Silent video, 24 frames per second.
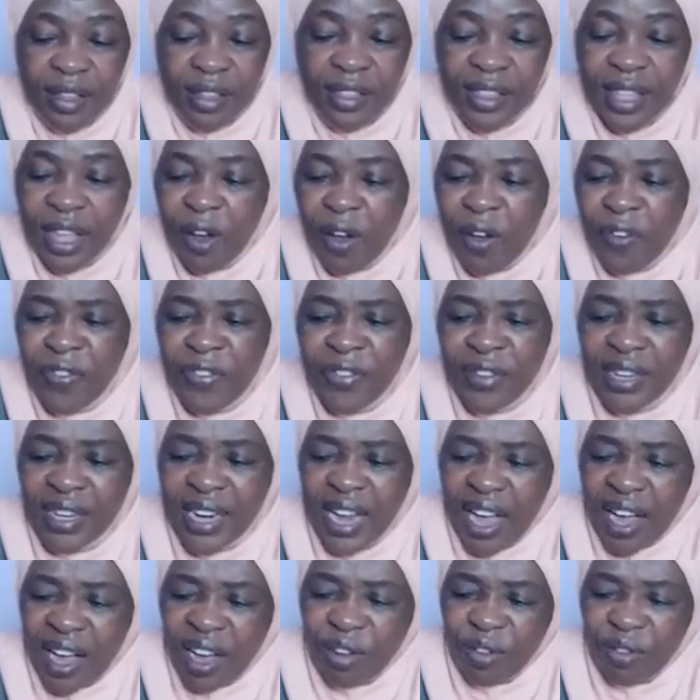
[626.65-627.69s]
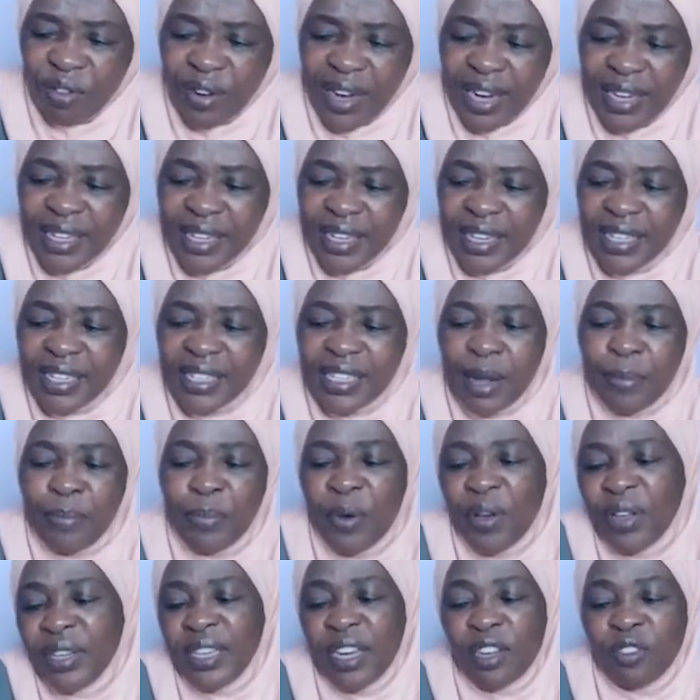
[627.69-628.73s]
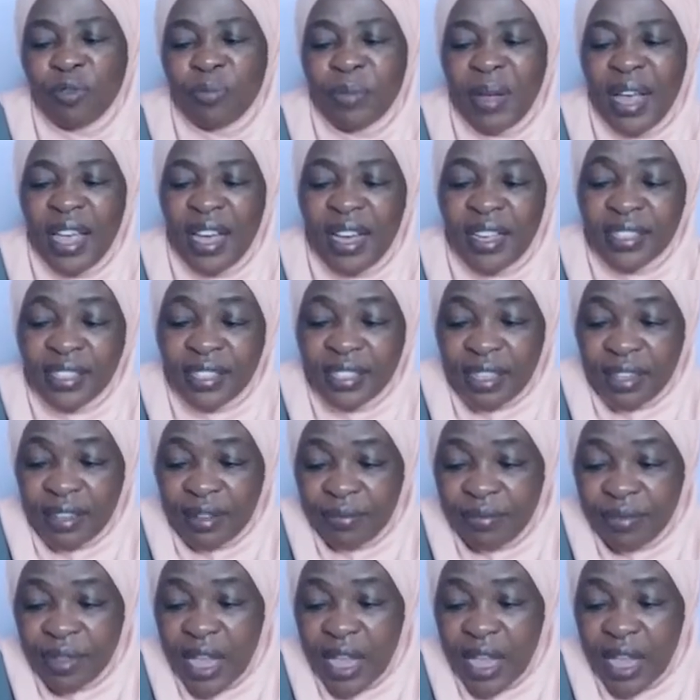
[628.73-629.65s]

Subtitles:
They often are greatly disappointed in my answer.